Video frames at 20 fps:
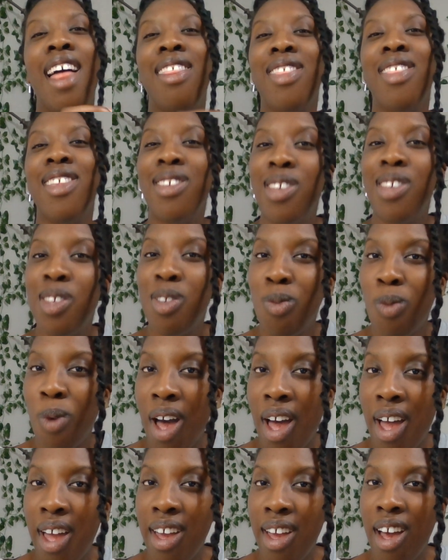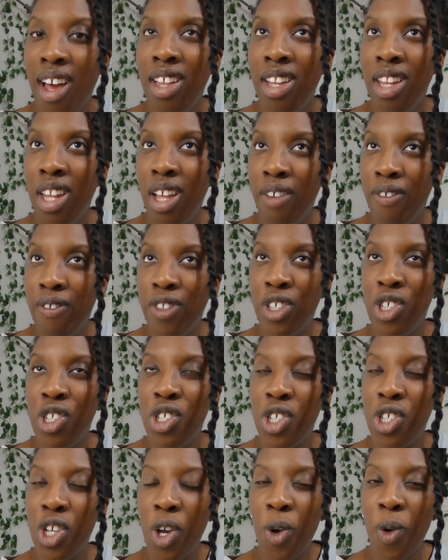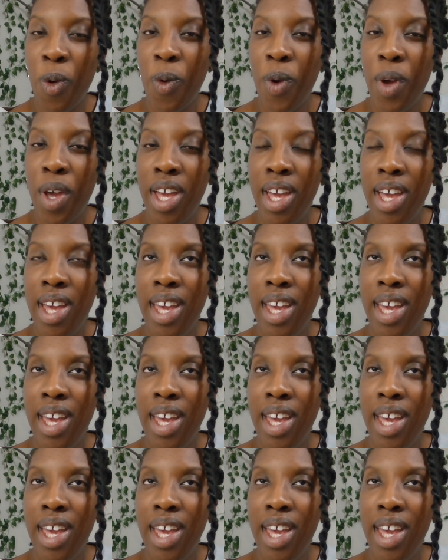and this is why I love this show.